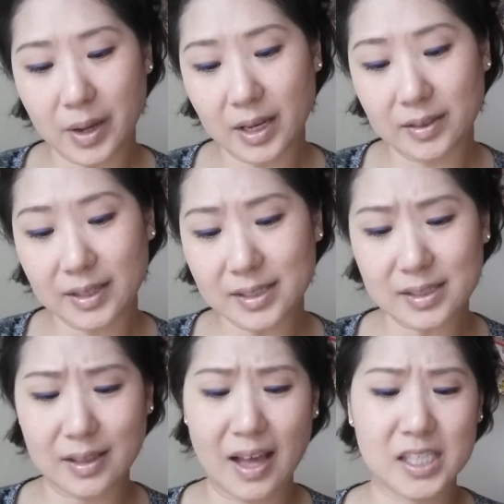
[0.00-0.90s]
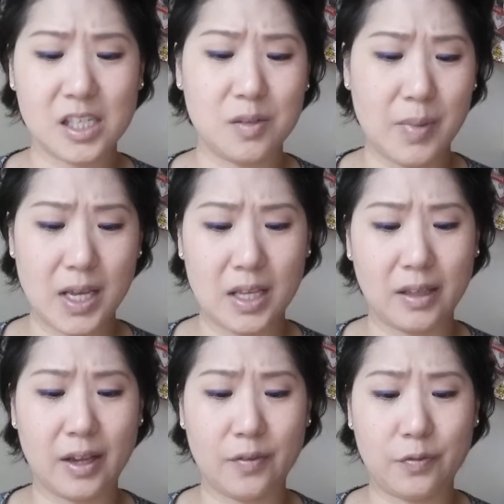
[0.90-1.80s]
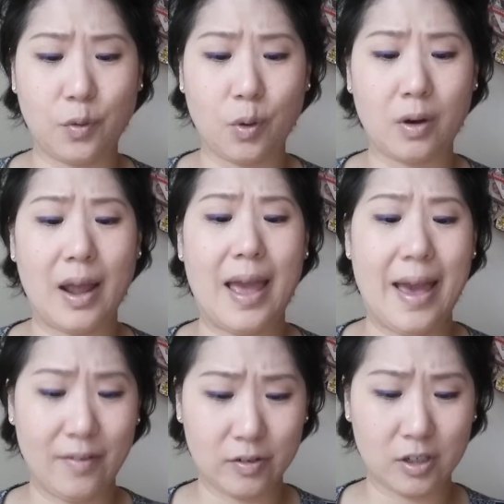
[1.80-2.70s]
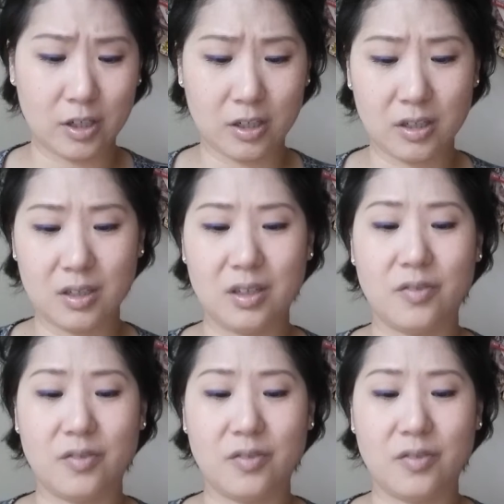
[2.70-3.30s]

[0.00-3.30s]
but this has lasted me like forever.